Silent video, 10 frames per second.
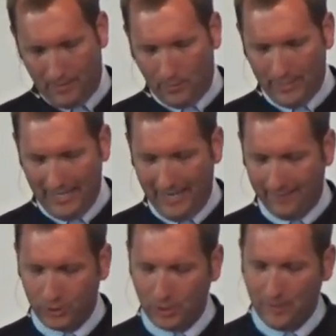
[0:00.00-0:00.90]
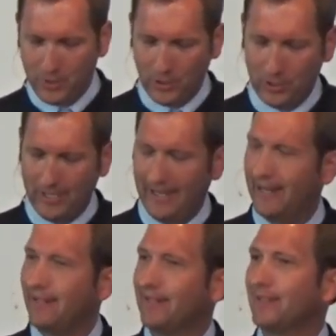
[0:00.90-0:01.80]
We have scripture
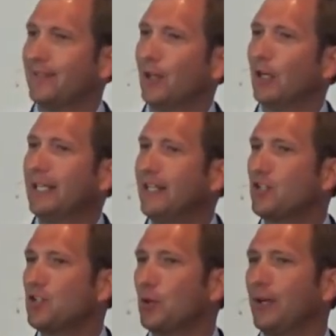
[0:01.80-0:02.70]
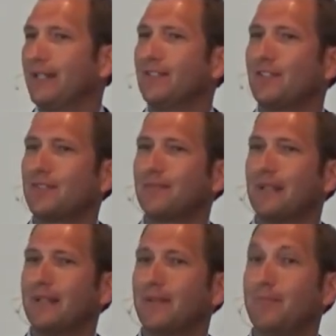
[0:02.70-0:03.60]
and early historians,
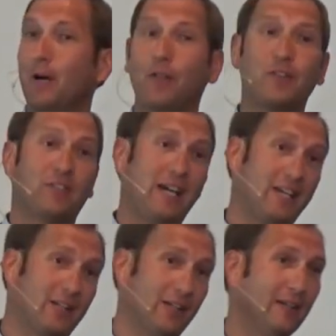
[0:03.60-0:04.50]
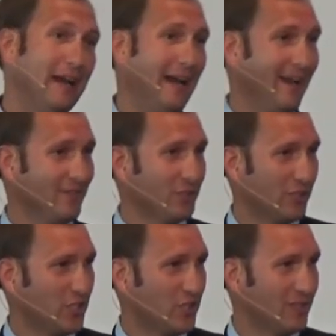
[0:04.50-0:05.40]
both secular and
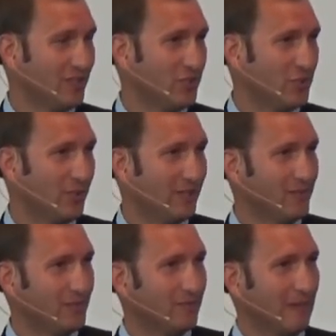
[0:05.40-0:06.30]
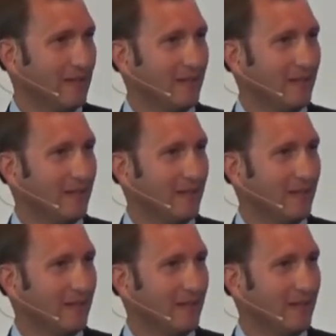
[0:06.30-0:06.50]
Christian historians,